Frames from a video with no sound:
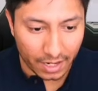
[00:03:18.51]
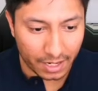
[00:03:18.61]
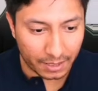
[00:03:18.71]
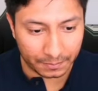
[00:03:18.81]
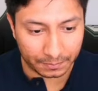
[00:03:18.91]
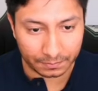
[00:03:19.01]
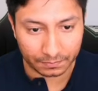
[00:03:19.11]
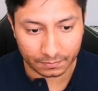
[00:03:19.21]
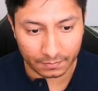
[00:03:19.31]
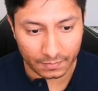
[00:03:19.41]

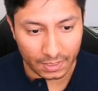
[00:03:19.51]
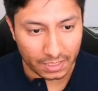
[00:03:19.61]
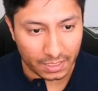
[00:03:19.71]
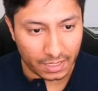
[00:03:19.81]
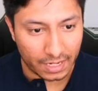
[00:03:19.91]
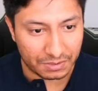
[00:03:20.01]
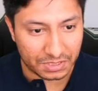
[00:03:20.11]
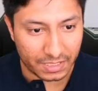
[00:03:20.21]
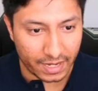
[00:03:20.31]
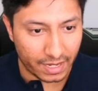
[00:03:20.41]
I
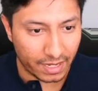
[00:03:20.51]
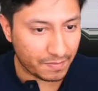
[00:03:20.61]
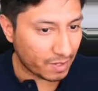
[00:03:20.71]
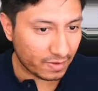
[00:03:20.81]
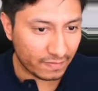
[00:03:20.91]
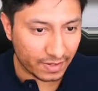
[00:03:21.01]
would say maybe